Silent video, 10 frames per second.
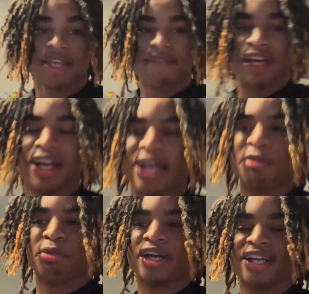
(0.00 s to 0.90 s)
If y'all got
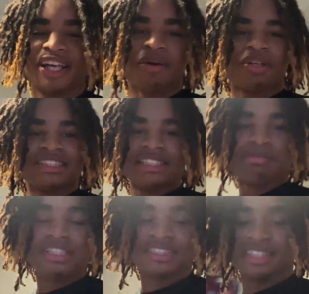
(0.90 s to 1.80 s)
a brand and y'all wanna
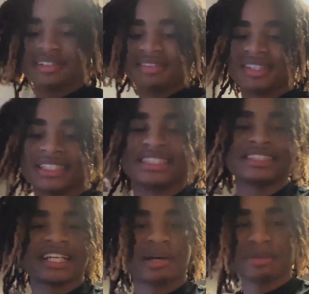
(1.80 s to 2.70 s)
send me stuff,
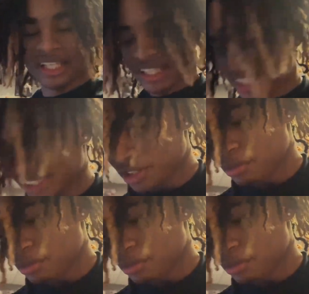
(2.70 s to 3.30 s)
just comment and I'll give you